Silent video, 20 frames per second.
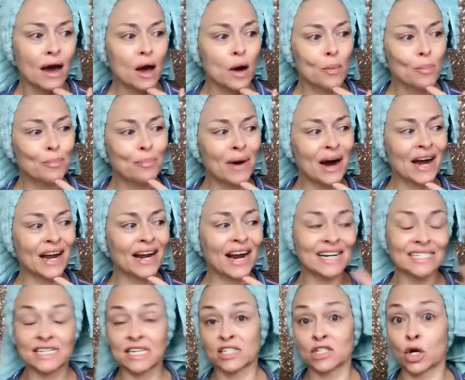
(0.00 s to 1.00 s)
But I
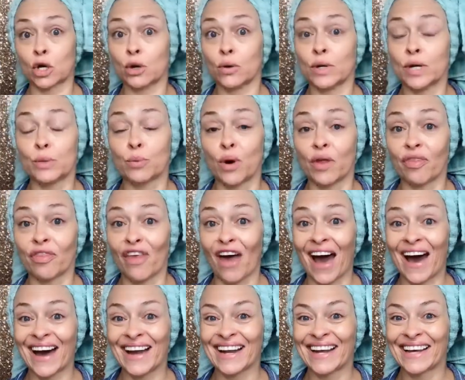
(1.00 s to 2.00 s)
disagree with
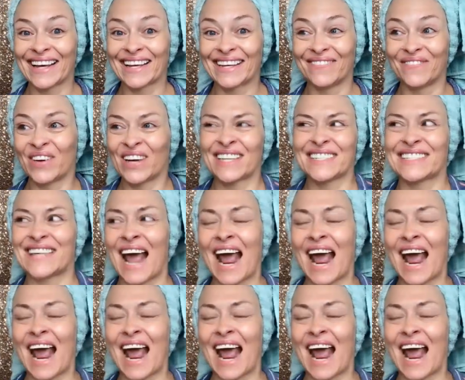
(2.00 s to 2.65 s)
that, because